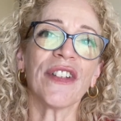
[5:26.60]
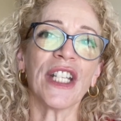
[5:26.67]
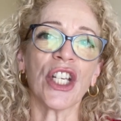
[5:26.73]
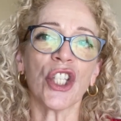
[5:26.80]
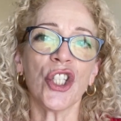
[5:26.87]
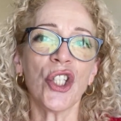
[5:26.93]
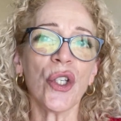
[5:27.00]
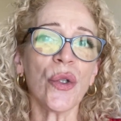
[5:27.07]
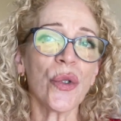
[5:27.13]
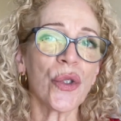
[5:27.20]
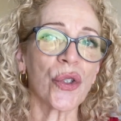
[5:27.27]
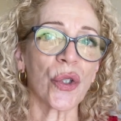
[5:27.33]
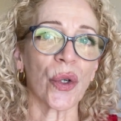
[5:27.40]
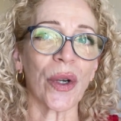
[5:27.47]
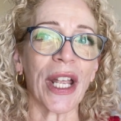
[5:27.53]
the
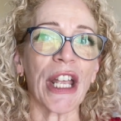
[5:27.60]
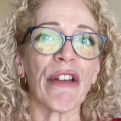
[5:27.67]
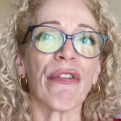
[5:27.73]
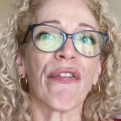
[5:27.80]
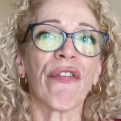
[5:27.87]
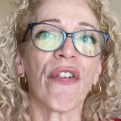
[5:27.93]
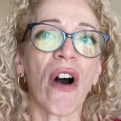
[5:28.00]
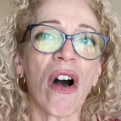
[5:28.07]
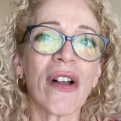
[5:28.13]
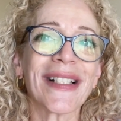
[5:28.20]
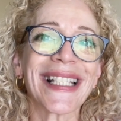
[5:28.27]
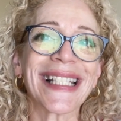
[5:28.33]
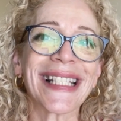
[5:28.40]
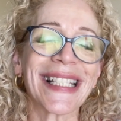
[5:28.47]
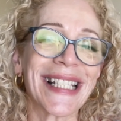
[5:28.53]
user a
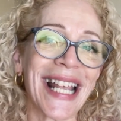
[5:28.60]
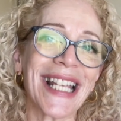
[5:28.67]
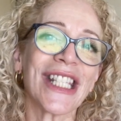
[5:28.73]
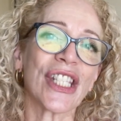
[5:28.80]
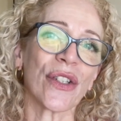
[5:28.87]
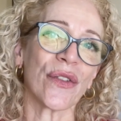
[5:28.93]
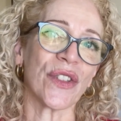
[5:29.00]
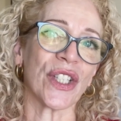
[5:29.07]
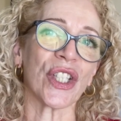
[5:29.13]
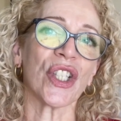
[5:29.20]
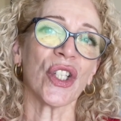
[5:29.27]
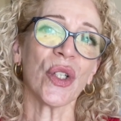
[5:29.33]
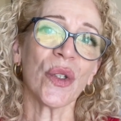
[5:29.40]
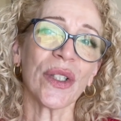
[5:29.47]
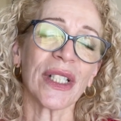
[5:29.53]
false sense of
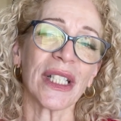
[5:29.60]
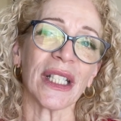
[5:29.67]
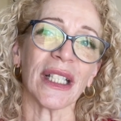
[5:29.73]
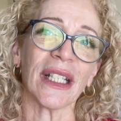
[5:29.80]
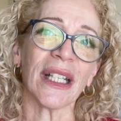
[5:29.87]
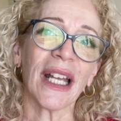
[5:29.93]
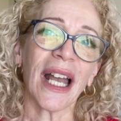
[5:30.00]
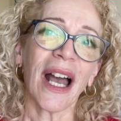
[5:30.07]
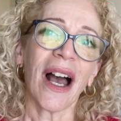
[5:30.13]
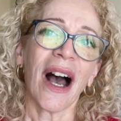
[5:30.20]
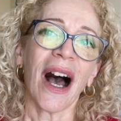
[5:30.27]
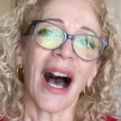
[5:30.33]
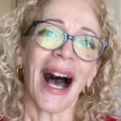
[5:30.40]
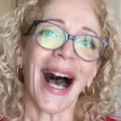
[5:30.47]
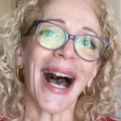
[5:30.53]
security.
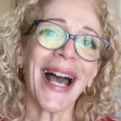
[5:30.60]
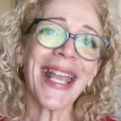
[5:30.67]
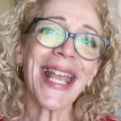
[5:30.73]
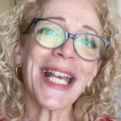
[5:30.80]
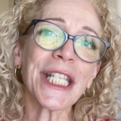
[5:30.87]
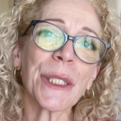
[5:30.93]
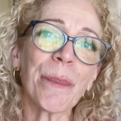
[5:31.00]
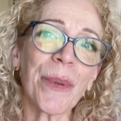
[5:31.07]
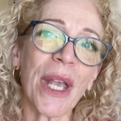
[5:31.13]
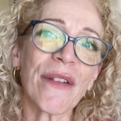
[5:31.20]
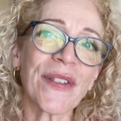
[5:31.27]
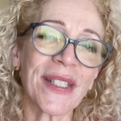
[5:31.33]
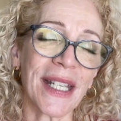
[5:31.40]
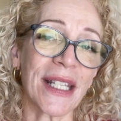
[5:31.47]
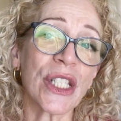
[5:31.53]
High SPF
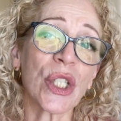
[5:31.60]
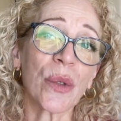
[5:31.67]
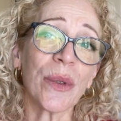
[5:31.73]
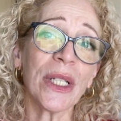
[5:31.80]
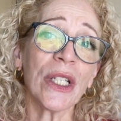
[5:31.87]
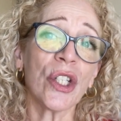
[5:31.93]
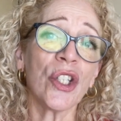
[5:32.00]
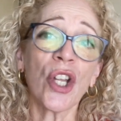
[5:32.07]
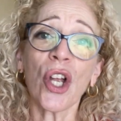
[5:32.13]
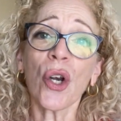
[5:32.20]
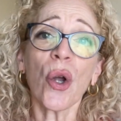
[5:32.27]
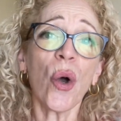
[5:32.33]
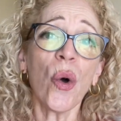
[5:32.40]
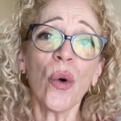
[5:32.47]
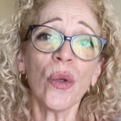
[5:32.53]
sunscreen
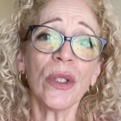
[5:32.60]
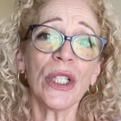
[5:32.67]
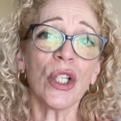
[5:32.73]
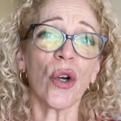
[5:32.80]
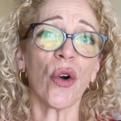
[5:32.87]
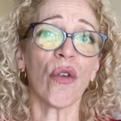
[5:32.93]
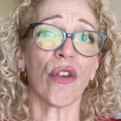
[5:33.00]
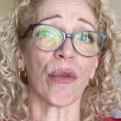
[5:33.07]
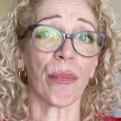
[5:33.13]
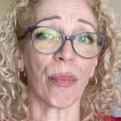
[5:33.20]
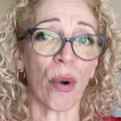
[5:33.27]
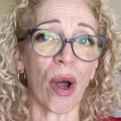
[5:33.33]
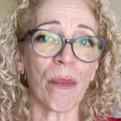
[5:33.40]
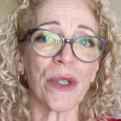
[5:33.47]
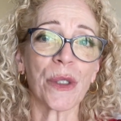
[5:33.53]
not only
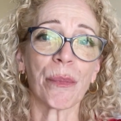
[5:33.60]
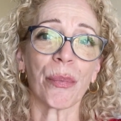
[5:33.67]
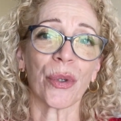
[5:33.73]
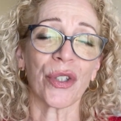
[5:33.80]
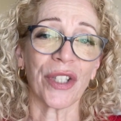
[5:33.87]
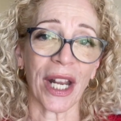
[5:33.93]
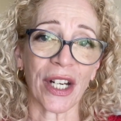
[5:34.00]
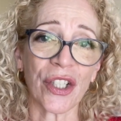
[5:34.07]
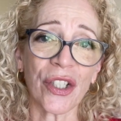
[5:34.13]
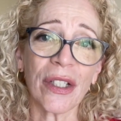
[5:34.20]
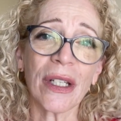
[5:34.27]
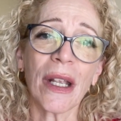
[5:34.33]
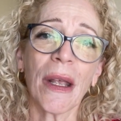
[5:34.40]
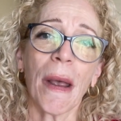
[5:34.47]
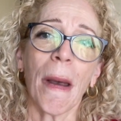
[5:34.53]
overpromise
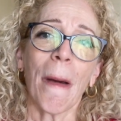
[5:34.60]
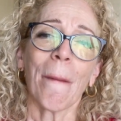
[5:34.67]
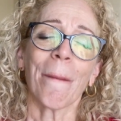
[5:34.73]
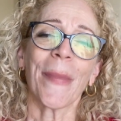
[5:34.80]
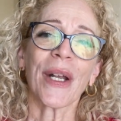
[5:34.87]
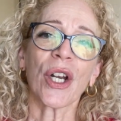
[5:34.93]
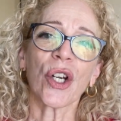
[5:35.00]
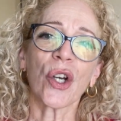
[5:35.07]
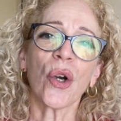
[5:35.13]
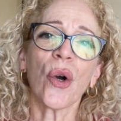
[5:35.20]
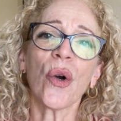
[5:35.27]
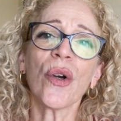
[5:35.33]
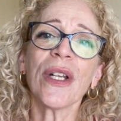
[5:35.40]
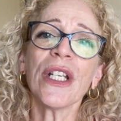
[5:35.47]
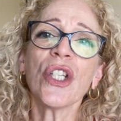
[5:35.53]
protection, but
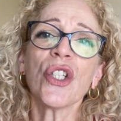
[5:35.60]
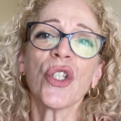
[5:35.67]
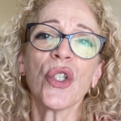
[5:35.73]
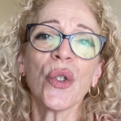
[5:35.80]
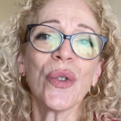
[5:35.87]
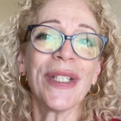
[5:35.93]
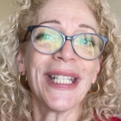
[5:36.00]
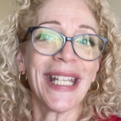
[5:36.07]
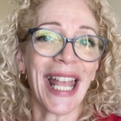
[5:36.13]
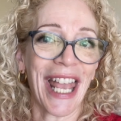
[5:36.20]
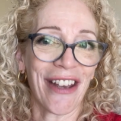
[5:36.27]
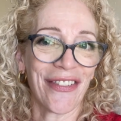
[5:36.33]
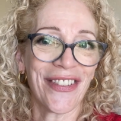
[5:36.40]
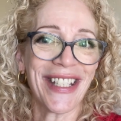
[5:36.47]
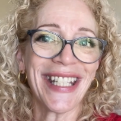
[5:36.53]
according to the
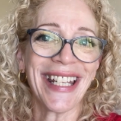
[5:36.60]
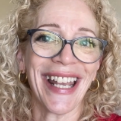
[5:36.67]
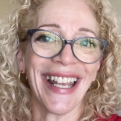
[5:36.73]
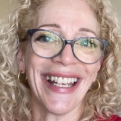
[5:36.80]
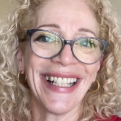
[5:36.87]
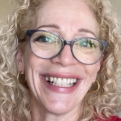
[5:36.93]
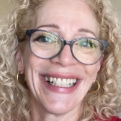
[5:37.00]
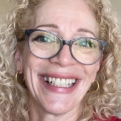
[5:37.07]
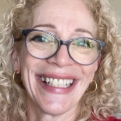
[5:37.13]
FDA,